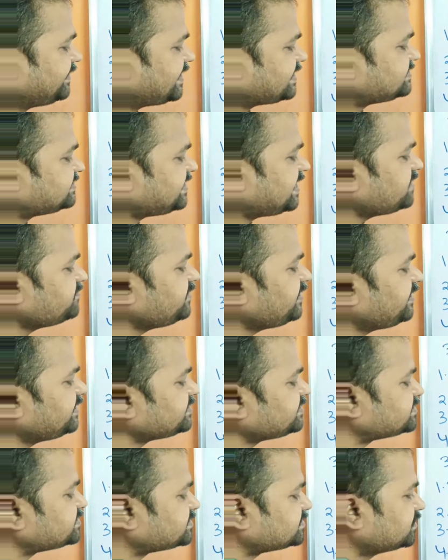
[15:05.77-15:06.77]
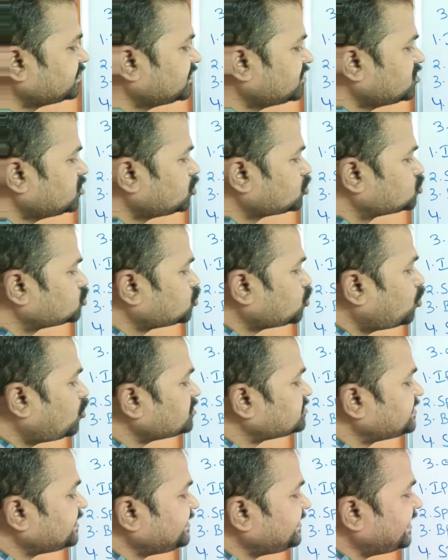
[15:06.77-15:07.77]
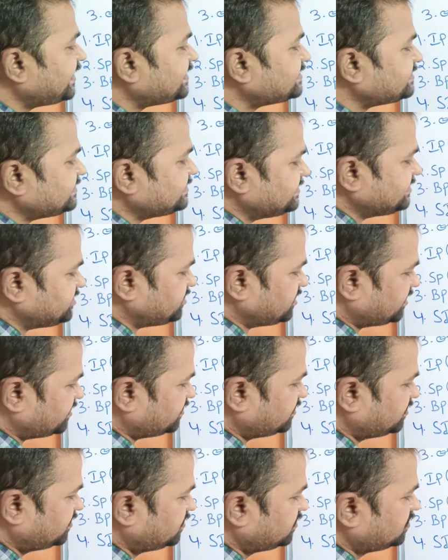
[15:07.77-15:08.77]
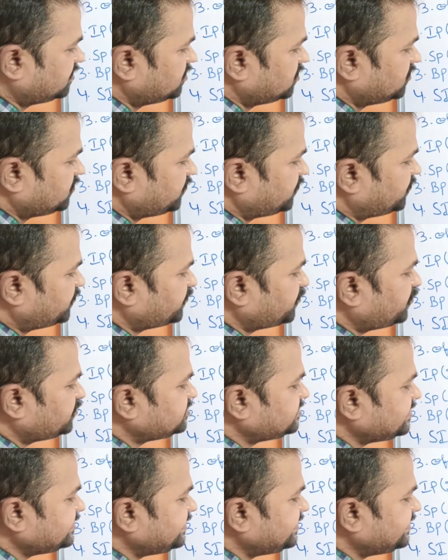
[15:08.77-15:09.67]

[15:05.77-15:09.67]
SI means source index register. Source